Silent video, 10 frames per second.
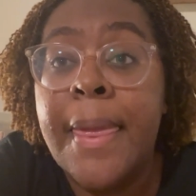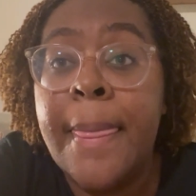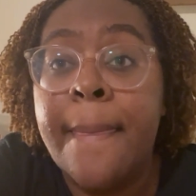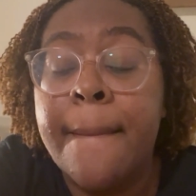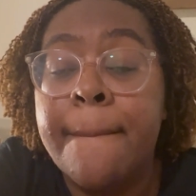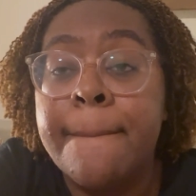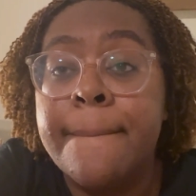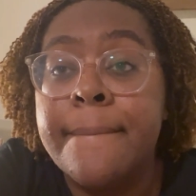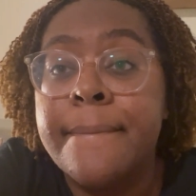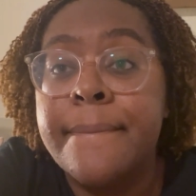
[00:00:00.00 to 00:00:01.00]

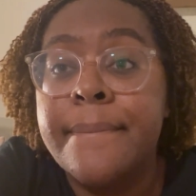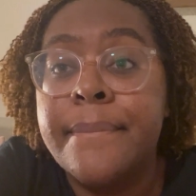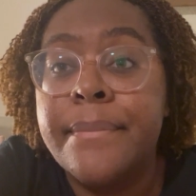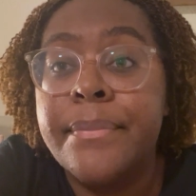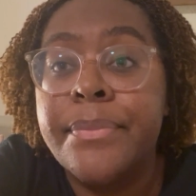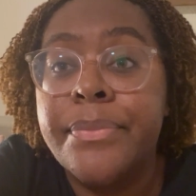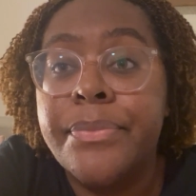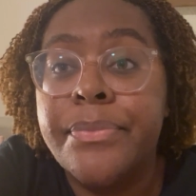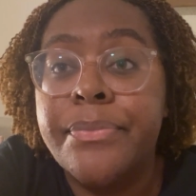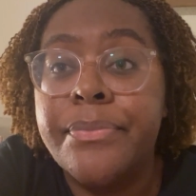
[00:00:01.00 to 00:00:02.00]

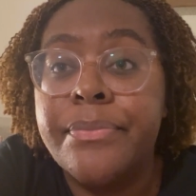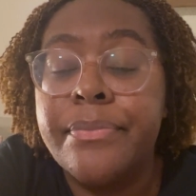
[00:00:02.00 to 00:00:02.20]
[no speech]